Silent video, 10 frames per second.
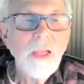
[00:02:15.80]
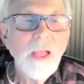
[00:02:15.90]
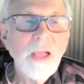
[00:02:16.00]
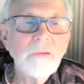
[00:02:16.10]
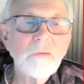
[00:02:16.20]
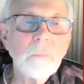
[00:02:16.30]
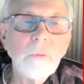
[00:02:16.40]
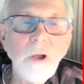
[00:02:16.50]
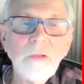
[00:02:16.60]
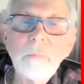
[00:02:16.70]
As the
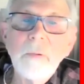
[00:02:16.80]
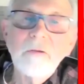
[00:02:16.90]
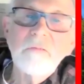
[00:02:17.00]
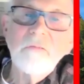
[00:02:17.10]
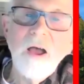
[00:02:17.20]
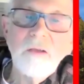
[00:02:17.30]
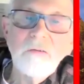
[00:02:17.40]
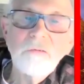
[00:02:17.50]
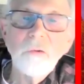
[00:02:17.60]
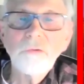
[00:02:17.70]
prospects of high
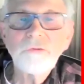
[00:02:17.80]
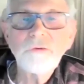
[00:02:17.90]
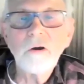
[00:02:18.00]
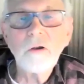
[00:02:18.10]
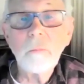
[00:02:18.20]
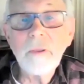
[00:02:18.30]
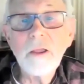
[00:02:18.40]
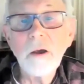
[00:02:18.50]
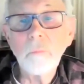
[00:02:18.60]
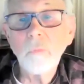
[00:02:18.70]
school started to
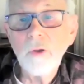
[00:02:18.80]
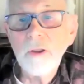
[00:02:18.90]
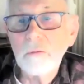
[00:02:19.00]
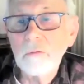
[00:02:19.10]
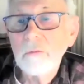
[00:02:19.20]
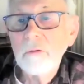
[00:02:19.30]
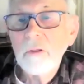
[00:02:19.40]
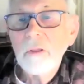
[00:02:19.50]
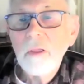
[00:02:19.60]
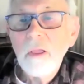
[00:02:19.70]
become real,
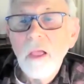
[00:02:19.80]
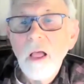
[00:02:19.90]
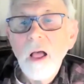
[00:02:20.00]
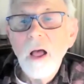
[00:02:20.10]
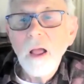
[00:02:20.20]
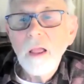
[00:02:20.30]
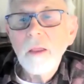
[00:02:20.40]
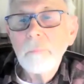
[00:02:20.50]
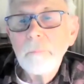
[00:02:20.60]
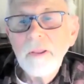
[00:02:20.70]

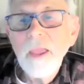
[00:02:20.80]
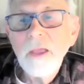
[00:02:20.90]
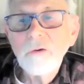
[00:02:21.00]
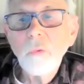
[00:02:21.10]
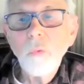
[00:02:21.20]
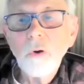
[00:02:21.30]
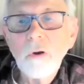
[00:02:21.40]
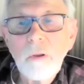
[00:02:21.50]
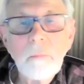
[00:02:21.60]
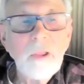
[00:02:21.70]
it began to
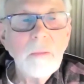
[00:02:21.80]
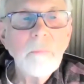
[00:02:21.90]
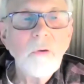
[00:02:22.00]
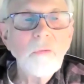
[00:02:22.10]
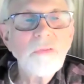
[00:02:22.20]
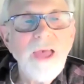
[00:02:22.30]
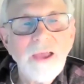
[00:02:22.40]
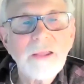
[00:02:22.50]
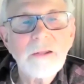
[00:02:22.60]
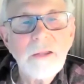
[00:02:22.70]
worry me both
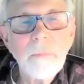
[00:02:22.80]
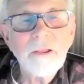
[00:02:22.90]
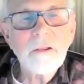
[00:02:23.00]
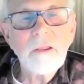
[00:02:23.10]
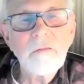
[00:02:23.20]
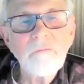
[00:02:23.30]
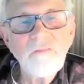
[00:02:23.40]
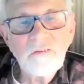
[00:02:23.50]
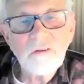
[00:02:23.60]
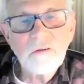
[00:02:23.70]
academically and
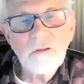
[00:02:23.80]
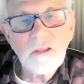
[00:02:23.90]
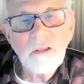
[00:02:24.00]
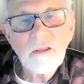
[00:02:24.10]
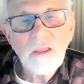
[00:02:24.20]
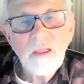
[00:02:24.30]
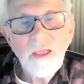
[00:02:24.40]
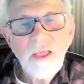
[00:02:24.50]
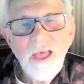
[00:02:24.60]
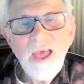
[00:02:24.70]
physically.
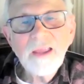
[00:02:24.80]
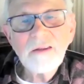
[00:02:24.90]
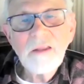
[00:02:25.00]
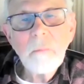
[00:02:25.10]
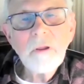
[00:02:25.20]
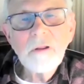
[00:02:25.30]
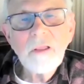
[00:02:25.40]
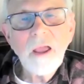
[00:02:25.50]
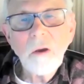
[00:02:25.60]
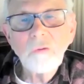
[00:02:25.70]

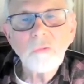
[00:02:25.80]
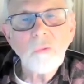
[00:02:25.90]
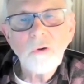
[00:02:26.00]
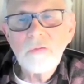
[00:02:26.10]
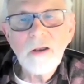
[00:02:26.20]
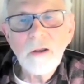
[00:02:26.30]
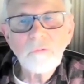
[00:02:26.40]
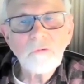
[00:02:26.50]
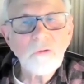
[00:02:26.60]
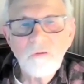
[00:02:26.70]
Academically, I was worried that I
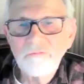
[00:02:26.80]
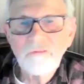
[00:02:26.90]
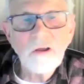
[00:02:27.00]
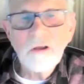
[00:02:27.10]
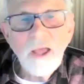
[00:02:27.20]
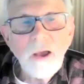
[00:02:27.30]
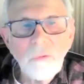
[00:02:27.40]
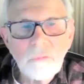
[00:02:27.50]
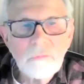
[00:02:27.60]
was going to flunk out.